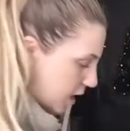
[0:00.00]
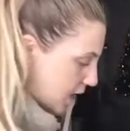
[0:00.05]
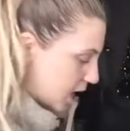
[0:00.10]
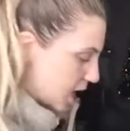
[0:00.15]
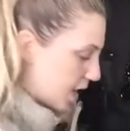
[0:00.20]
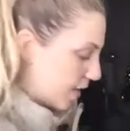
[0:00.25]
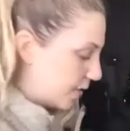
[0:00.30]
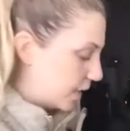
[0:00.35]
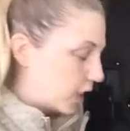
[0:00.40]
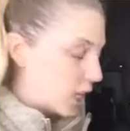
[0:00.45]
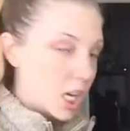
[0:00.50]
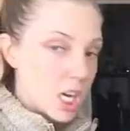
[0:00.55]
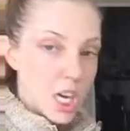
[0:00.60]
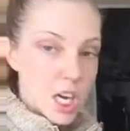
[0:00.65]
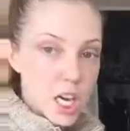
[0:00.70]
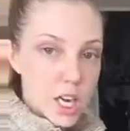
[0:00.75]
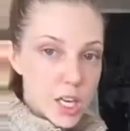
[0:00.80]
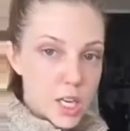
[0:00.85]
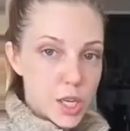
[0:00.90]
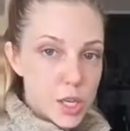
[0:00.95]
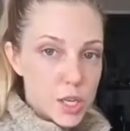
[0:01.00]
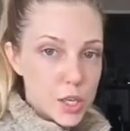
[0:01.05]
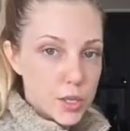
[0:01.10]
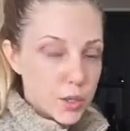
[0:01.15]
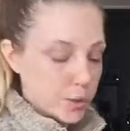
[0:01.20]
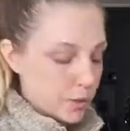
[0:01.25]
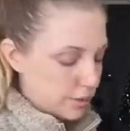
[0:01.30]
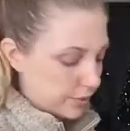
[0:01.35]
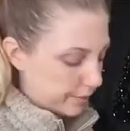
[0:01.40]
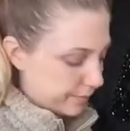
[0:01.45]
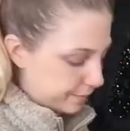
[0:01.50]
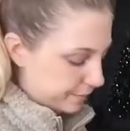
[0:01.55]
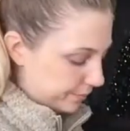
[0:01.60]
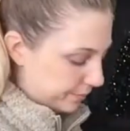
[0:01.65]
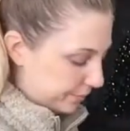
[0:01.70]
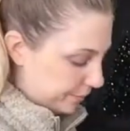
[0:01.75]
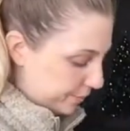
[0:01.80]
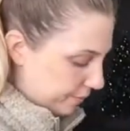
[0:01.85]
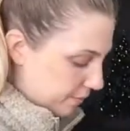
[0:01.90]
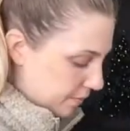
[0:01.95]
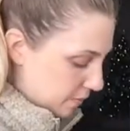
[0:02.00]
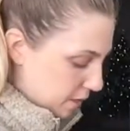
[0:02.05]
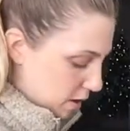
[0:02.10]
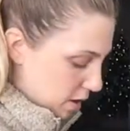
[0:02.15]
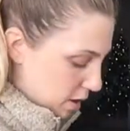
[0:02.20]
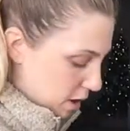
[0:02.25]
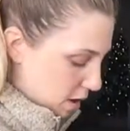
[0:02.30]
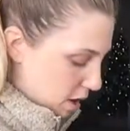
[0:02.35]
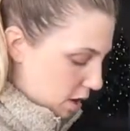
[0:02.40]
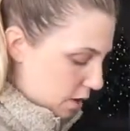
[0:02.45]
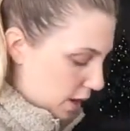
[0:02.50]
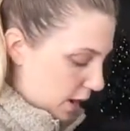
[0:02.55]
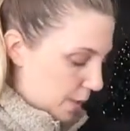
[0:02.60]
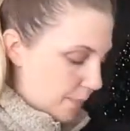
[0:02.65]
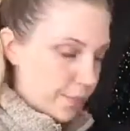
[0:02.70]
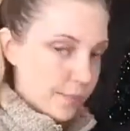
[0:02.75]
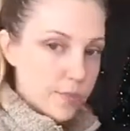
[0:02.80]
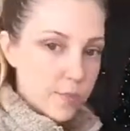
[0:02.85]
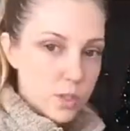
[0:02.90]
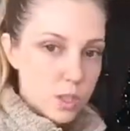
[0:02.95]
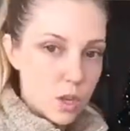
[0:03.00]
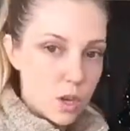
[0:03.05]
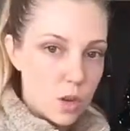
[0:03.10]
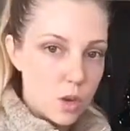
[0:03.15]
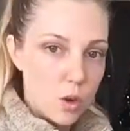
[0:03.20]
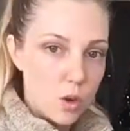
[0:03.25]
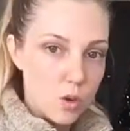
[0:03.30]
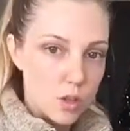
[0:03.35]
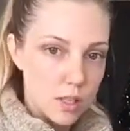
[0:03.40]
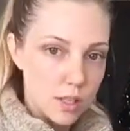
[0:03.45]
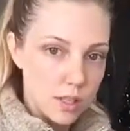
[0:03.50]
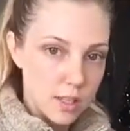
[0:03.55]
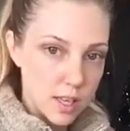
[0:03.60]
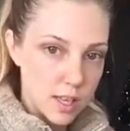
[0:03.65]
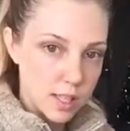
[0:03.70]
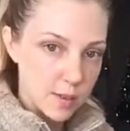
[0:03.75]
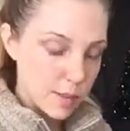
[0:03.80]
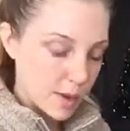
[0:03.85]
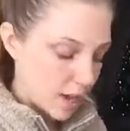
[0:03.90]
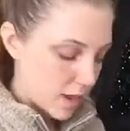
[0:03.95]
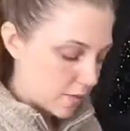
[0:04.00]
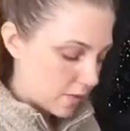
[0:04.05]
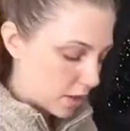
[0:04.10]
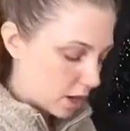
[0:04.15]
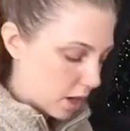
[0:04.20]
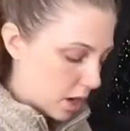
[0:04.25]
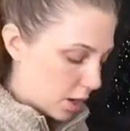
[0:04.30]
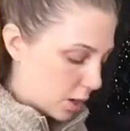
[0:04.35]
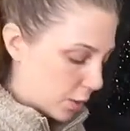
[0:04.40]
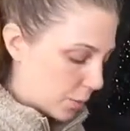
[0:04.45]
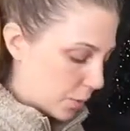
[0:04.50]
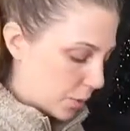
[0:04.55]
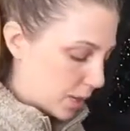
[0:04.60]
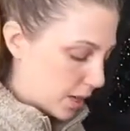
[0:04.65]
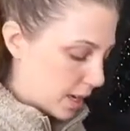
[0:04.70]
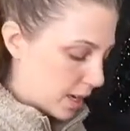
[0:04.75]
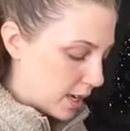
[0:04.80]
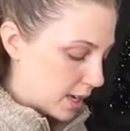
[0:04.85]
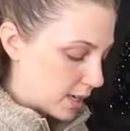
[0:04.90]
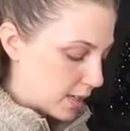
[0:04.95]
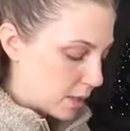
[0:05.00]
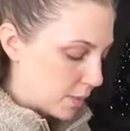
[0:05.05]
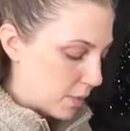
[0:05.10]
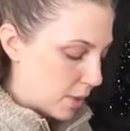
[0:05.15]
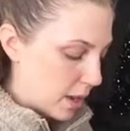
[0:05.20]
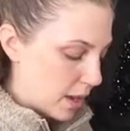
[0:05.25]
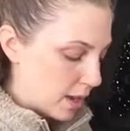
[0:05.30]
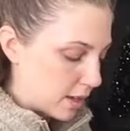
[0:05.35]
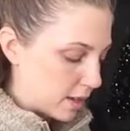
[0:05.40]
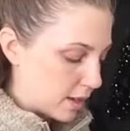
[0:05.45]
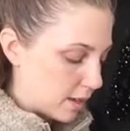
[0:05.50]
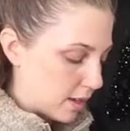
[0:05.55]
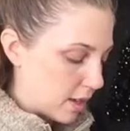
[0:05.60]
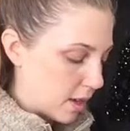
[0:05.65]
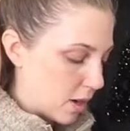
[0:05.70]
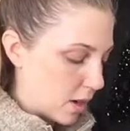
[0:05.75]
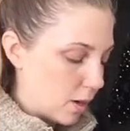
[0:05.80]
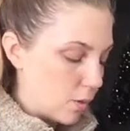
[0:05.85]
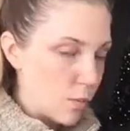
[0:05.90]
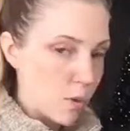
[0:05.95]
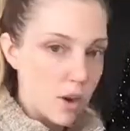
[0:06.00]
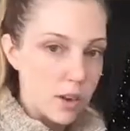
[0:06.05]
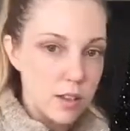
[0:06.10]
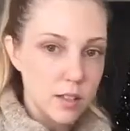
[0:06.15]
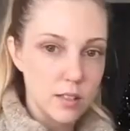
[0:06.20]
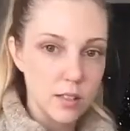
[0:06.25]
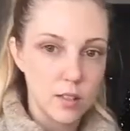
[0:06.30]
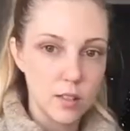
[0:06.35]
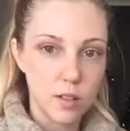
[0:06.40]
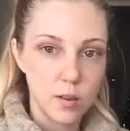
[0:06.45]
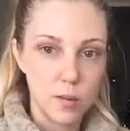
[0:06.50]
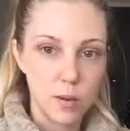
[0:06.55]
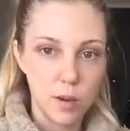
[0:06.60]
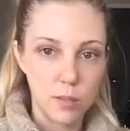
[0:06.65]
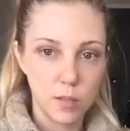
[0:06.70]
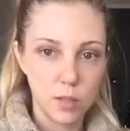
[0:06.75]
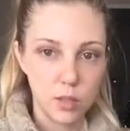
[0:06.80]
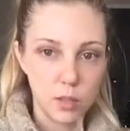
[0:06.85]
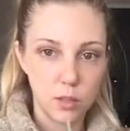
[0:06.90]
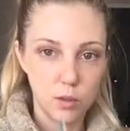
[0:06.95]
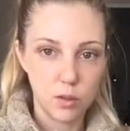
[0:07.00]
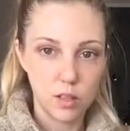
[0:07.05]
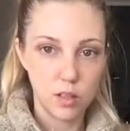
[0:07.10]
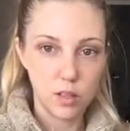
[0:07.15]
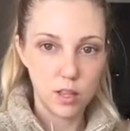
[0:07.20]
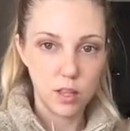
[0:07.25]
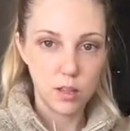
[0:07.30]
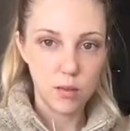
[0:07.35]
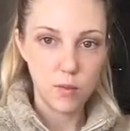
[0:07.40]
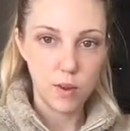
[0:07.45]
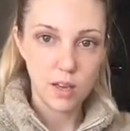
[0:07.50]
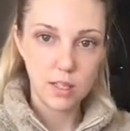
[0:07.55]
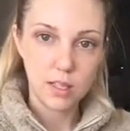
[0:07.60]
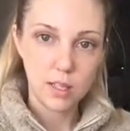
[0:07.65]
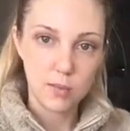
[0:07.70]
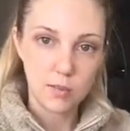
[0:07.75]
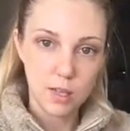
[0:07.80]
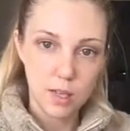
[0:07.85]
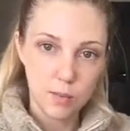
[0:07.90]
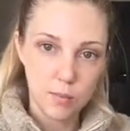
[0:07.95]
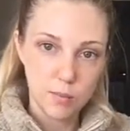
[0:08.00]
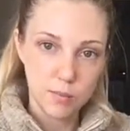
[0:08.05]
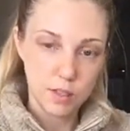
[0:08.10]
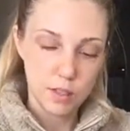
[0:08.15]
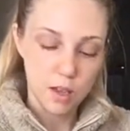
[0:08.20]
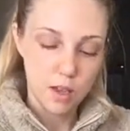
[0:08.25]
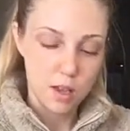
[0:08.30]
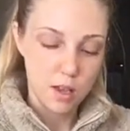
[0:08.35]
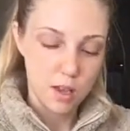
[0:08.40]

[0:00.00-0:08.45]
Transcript: avocado. Okay, so to slice my avocado pretty, it depends on how I want it. So sometimes I'll do it lengthwise, sometimes